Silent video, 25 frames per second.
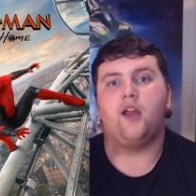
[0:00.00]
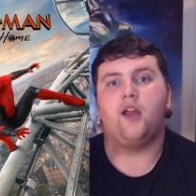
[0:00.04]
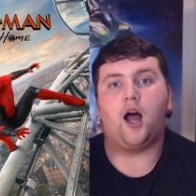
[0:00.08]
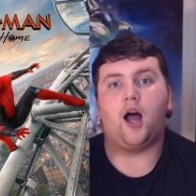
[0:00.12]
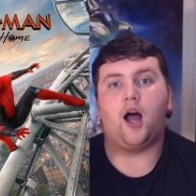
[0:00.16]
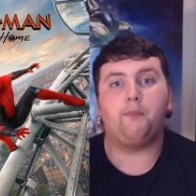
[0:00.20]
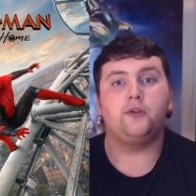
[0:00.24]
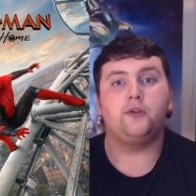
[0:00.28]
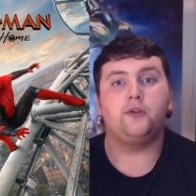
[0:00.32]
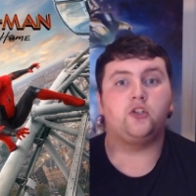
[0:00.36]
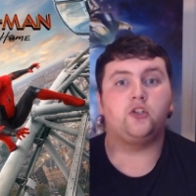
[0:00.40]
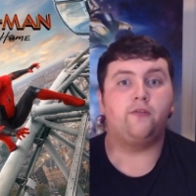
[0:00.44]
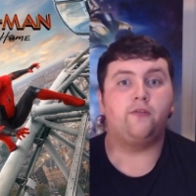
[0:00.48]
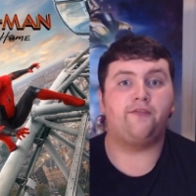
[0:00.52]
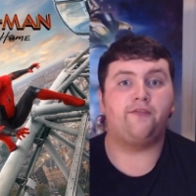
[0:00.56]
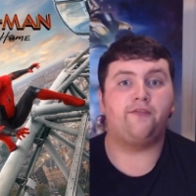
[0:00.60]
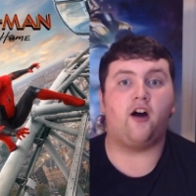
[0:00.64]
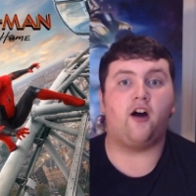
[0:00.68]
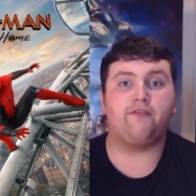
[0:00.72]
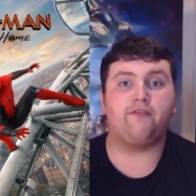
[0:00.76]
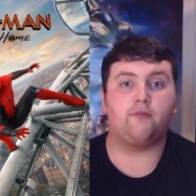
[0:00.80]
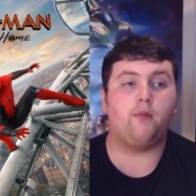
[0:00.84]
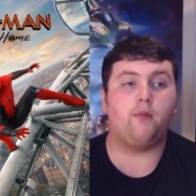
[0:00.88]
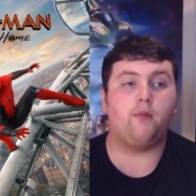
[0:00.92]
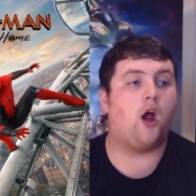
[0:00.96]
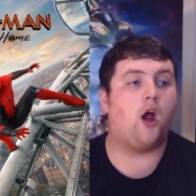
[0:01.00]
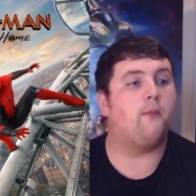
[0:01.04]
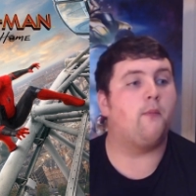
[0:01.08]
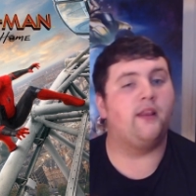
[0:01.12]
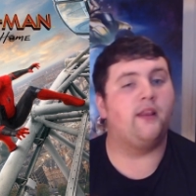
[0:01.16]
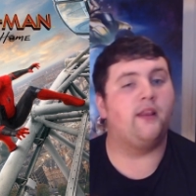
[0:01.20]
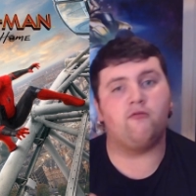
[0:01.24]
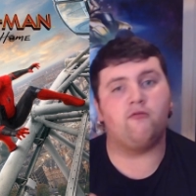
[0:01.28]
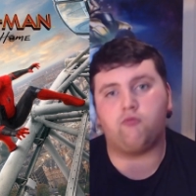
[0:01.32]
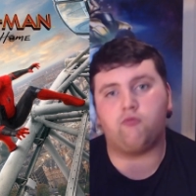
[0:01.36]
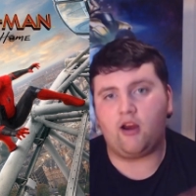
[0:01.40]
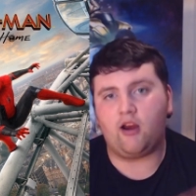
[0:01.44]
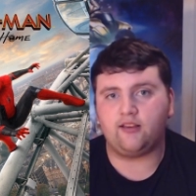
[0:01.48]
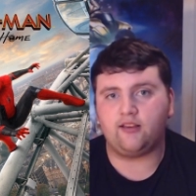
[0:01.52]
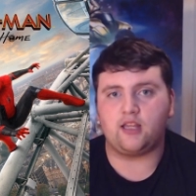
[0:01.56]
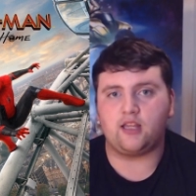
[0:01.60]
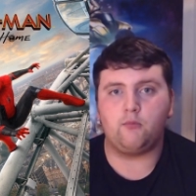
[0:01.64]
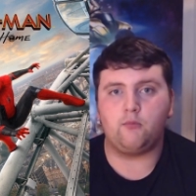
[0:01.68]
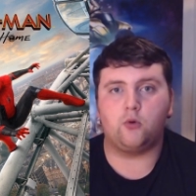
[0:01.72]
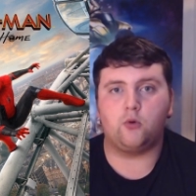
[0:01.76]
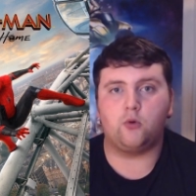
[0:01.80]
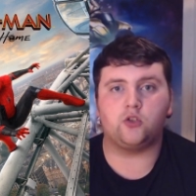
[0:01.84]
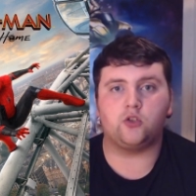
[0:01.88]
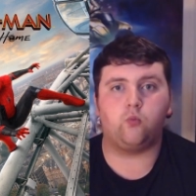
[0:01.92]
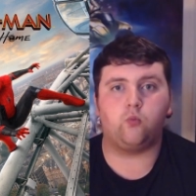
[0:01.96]
up until Far From Home and then rank
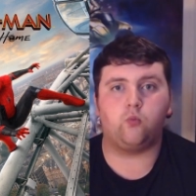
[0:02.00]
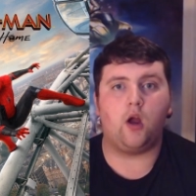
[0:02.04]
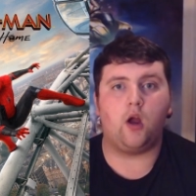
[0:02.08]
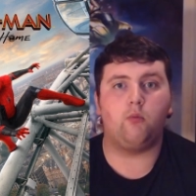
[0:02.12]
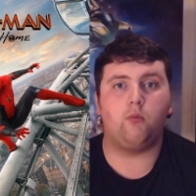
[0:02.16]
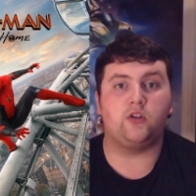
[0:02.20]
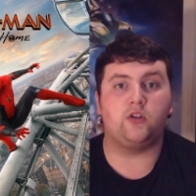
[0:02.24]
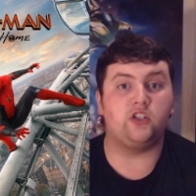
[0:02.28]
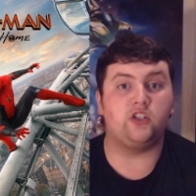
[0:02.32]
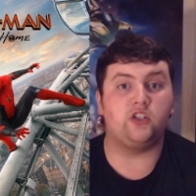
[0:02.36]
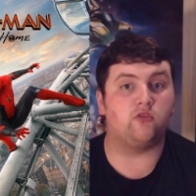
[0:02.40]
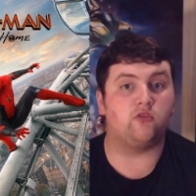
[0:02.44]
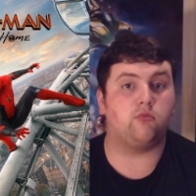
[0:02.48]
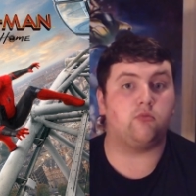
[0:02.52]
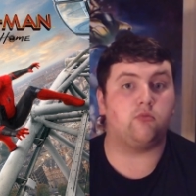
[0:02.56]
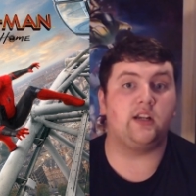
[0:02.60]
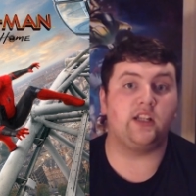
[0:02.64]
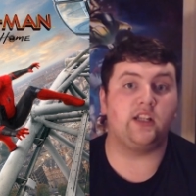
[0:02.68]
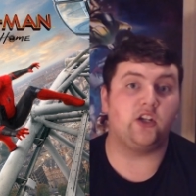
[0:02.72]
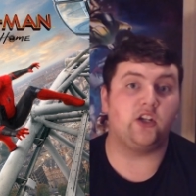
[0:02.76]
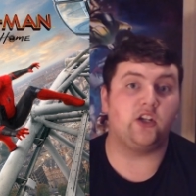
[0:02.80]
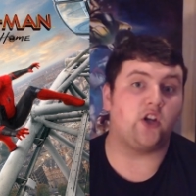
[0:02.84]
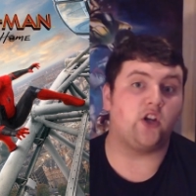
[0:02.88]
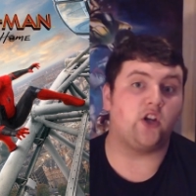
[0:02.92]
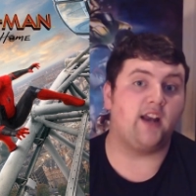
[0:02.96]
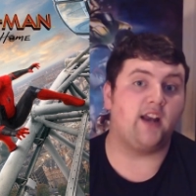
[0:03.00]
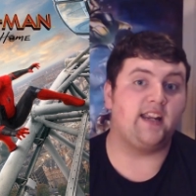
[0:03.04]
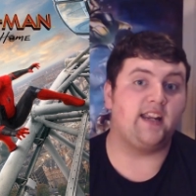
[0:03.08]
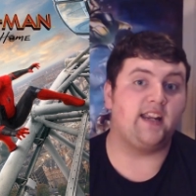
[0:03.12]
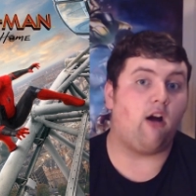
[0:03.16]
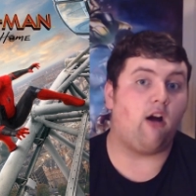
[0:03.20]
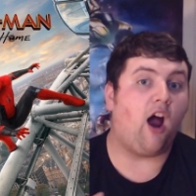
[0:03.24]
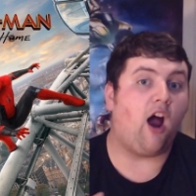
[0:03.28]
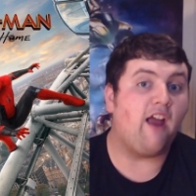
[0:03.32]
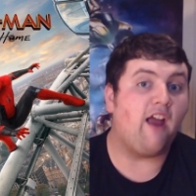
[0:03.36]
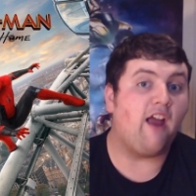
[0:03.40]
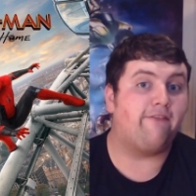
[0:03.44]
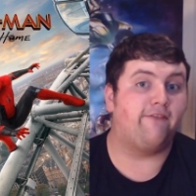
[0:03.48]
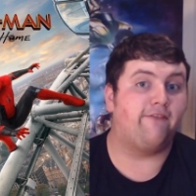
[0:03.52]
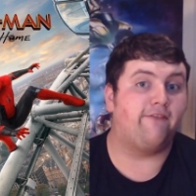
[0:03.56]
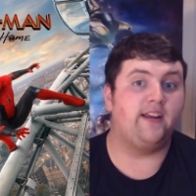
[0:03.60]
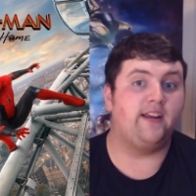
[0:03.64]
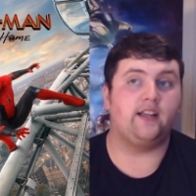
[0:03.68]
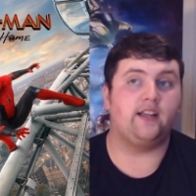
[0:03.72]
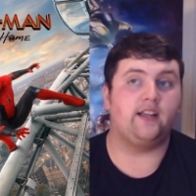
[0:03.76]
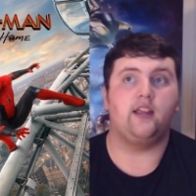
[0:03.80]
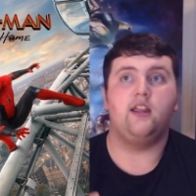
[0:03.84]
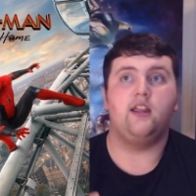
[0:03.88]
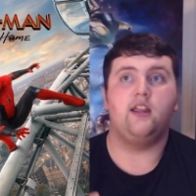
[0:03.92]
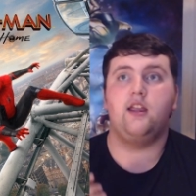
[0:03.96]
them all as well, which is a really good idea, I
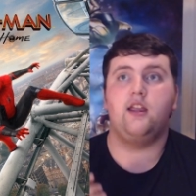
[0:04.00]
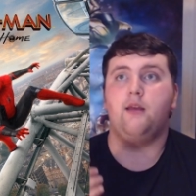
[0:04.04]
think.